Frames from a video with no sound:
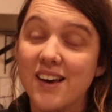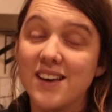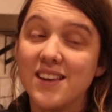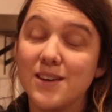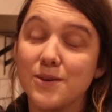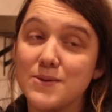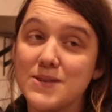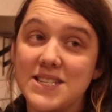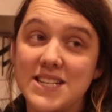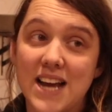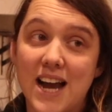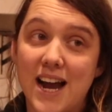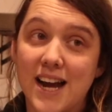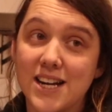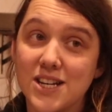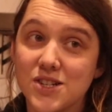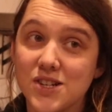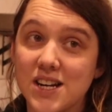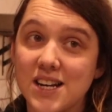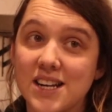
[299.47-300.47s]
It was
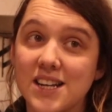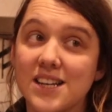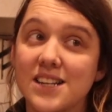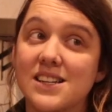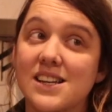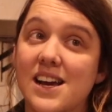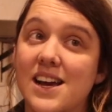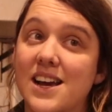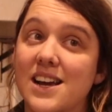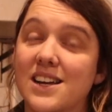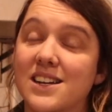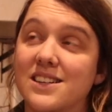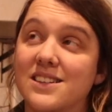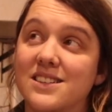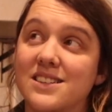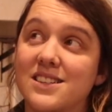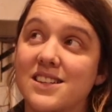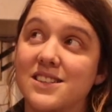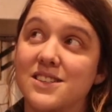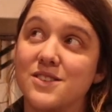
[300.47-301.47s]
dehydrated,
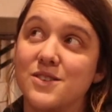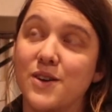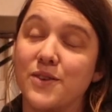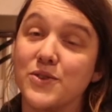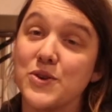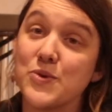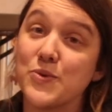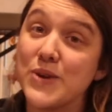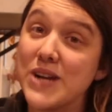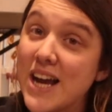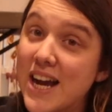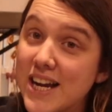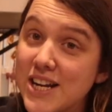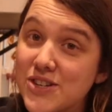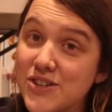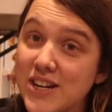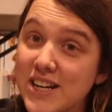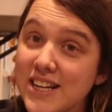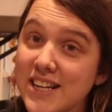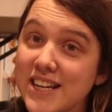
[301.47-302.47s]
and so you have to
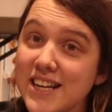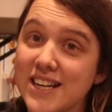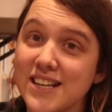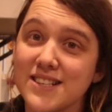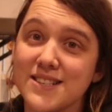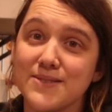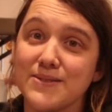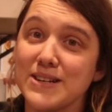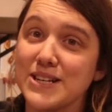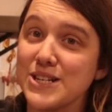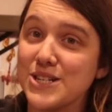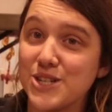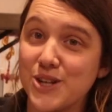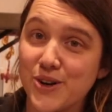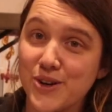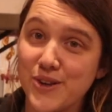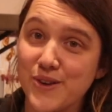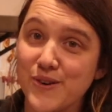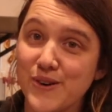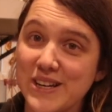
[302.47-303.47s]
rehydrate it, as I'm going to
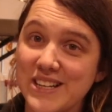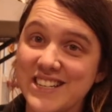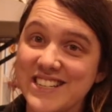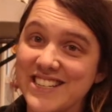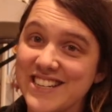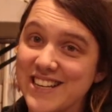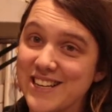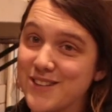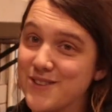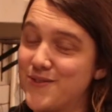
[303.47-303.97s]
show you in today's